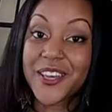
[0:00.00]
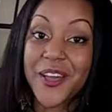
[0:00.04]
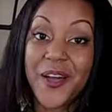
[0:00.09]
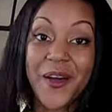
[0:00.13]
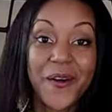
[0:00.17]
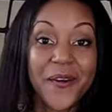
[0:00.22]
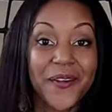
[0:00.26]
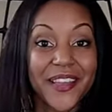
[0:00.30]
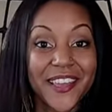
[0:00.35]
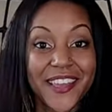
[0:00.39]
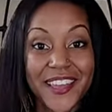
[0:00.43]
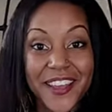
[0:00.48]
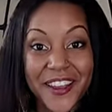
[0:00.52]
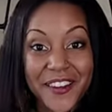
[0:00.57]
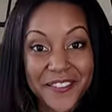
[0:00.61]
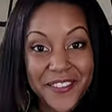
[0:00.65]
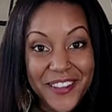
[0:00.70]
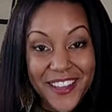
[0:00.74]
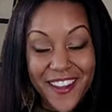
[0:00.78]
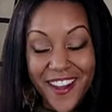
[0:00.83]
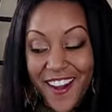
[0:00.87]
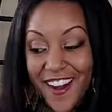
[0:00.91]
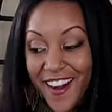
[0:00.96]
So here
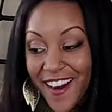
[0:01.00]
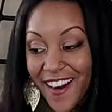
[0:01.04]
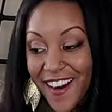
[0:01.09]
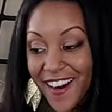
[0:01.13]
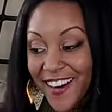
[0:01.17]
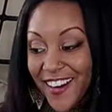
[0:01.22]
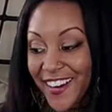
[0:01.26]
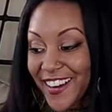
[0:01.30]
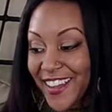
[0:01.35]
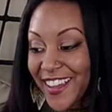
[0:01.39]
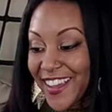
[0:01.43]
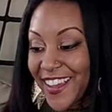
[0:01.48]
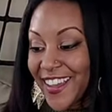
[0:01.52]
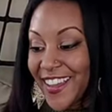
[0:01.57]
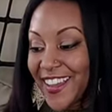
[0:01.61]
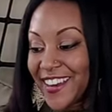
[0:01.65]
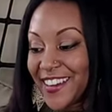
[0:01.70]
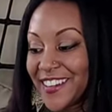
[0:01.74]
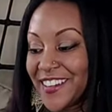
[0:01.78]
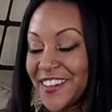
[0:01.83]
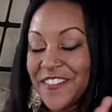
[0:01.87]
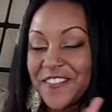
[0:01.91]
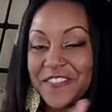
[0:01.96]
we are
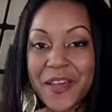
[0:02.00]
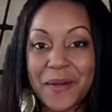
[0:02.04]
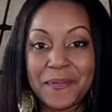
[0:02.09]
and